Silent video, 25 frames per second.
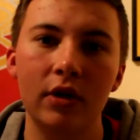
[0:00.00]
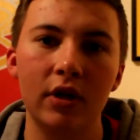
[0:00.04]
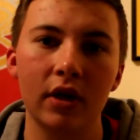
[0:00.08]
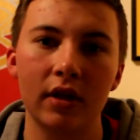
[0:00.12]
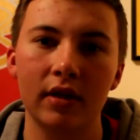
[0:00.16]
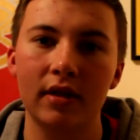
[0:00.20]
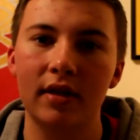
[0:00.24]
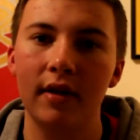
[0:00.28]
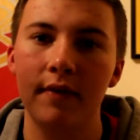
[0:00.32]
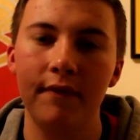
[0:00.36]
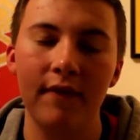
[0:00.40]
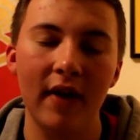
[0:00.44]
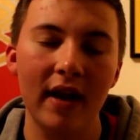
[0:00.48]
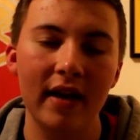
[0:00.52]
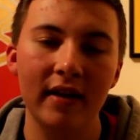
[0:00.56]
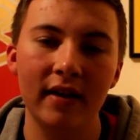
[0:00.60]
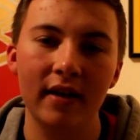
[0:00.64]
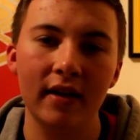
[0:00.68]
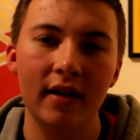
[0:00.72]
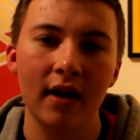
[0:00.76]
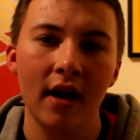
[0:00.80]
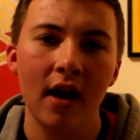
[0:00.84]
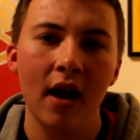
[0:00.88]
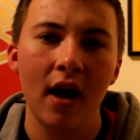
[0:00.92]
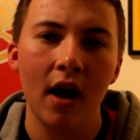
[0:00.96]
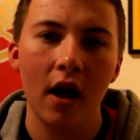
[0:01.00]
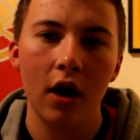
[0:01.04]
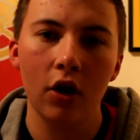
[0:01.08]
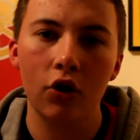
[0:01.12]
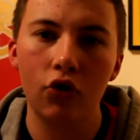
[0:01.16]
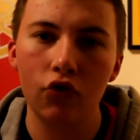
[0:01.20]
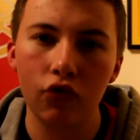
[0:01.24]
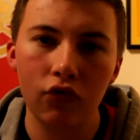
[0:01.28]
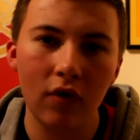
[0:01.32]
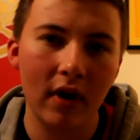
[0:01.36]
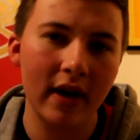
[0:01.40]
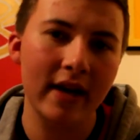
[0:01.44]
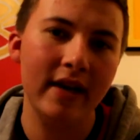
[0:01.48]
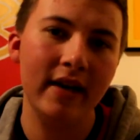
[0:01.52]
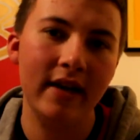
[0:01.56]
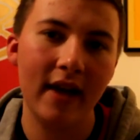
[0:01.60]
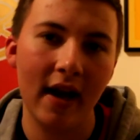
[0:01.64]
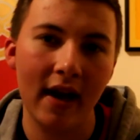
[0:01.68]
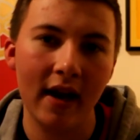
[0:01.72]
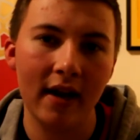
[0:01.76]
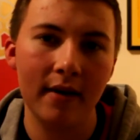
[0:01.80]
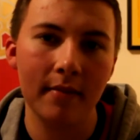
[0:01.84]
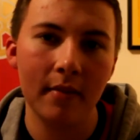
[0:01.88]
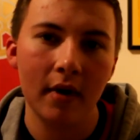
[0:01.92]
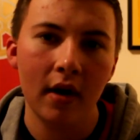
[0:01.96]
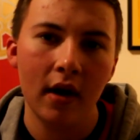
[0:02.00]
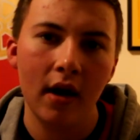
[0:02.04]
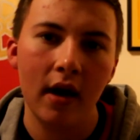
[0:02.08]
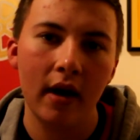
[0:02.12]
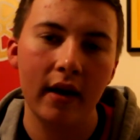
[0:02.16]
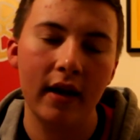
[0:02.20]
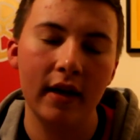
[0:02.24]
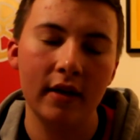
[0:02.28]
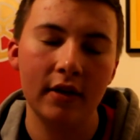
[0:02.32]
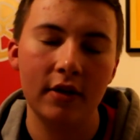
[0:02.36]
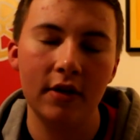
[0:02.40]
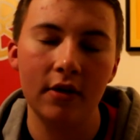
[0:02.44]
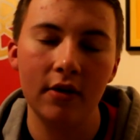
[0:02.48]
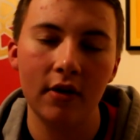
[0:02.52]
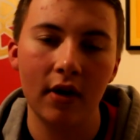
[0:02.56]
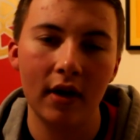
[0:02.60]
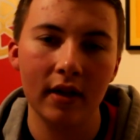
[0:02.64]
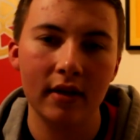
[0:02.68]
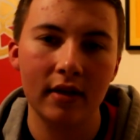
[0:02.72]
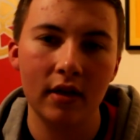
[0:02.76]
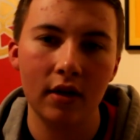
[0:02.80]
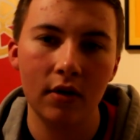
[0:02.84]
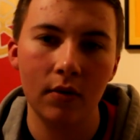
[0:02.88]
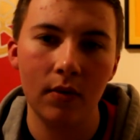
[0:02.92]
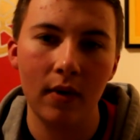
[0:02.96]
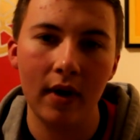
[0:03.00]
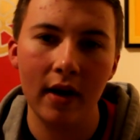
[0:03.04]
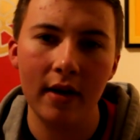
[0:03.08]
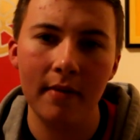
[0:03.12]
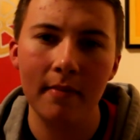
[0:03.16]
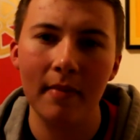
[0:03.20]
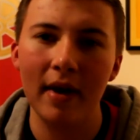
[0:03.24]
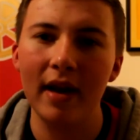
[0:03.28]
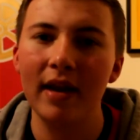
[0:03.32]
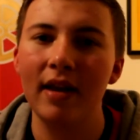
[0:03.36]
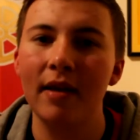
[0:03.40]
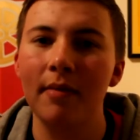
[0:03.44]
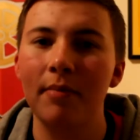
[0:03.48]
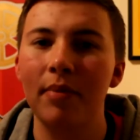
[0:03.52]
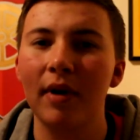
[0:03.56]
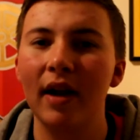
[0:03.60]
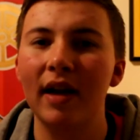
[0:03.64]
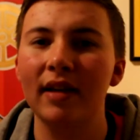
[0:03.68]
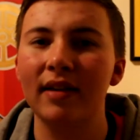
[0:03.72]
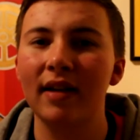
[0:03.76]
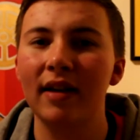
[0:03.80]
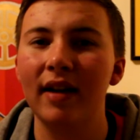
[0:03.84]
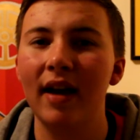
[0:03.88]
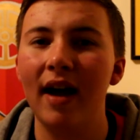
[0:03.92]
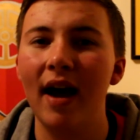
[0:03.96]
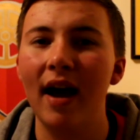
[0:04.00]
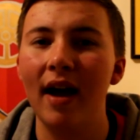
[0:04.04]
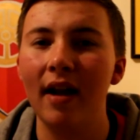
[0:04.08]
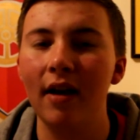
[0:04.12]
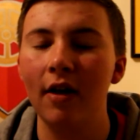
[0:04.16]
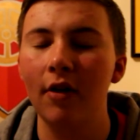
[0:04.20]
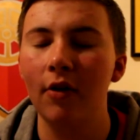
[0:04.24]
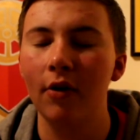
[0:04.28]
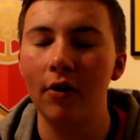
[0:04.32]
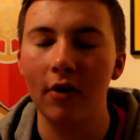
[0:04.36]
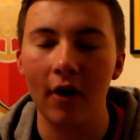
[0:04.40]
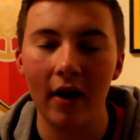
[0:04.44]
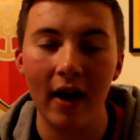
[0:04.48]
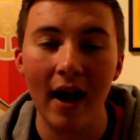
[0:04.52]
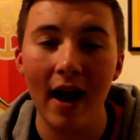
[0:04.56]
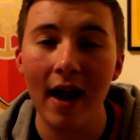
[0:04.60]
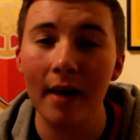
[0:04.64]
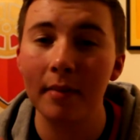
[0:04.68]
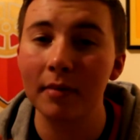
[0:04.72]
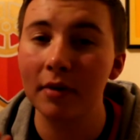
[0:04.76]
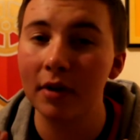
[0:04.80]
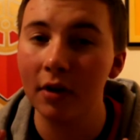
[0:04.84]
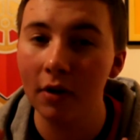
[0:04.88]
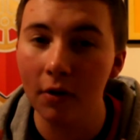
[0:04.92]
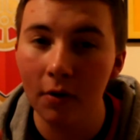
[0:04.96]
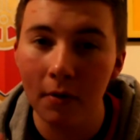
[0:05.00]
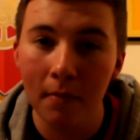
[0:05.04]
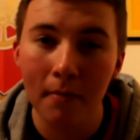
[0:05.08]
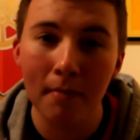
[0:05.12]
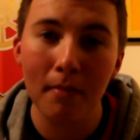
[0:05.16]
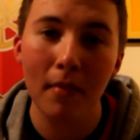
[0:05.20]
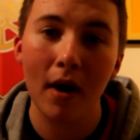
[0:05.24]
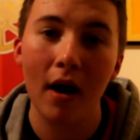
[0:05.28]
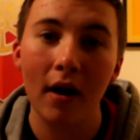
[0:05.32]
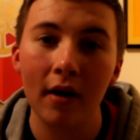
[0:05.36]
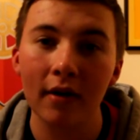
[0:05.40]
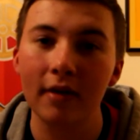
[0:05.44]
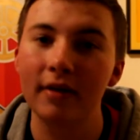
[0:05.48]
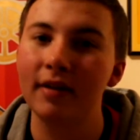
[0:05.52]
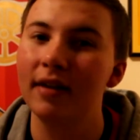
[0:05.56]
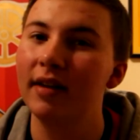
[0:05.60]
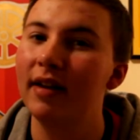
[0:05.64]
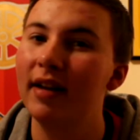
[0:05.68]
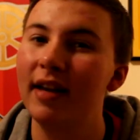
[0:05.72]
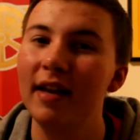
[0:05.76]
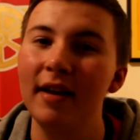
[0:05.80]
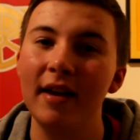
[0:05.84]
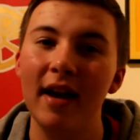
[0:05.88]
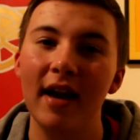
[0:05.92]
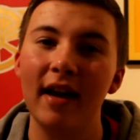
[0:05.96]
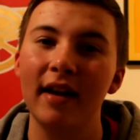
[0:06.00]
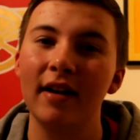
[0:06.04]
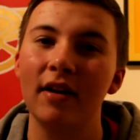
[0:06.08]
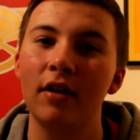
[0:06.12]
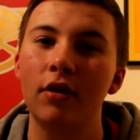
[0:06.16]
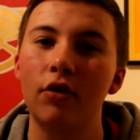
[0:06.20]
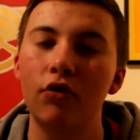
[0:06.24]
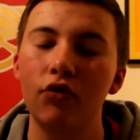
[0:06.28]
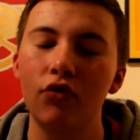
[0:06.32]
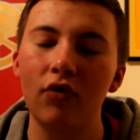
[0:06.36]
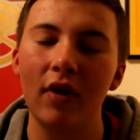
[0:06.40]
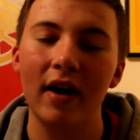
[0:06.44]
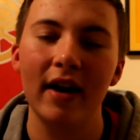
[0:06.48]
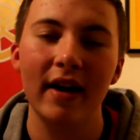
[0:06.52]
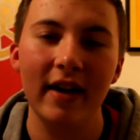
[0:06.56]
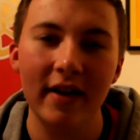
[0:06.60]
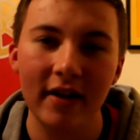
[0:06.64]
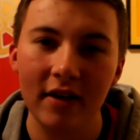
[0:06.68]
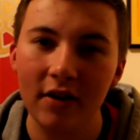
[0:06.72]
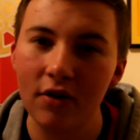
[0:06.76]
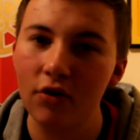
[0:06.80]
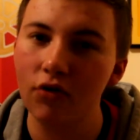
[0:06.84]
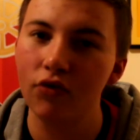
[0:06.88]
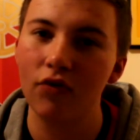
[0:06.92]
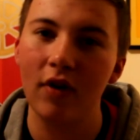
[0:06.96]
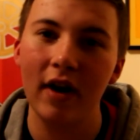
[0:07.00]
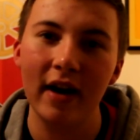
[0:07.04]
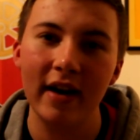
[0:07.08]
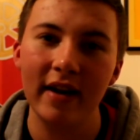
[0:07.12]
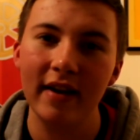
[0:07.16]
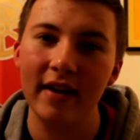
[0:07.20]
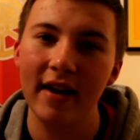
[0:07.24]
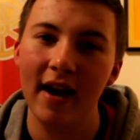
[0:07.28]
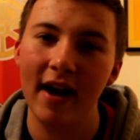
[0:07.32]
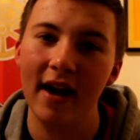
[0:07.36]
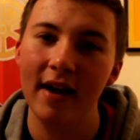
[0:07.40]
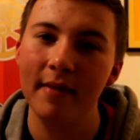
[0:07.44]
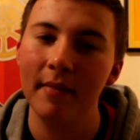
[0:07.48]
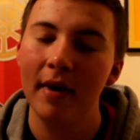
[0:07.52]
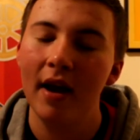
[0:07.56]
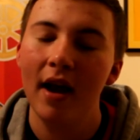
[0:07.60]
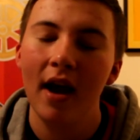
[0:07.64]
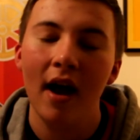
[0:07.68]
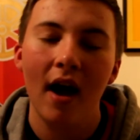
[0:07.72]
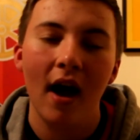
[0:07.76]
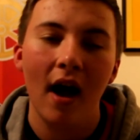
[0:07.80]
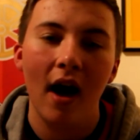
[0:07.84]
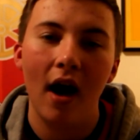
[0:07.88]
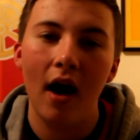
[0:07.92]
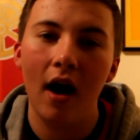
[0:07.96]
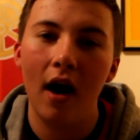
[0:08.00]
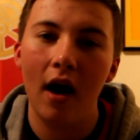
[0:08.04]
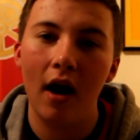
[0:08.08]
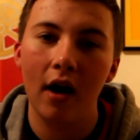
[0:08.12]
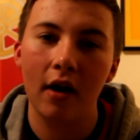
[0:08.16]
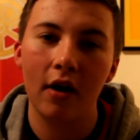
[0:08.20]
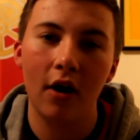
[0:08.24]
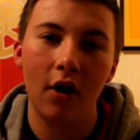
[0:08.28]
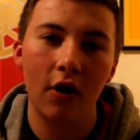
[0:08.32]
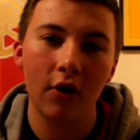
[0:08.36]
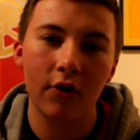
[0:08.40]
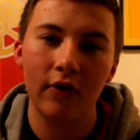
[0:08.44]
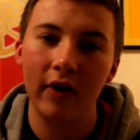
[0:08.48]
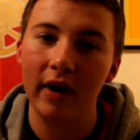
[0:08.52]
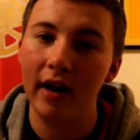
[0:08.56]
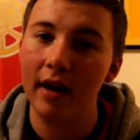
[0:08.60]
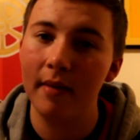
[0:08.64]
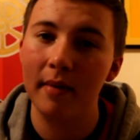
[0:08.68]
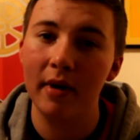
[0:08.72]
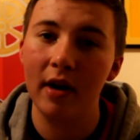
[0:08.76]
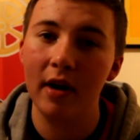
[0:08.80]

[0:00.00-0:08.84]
just defended a great game against United away, making players like that look like absolute mugs, and he had a great, great game. Uh, I can't credit him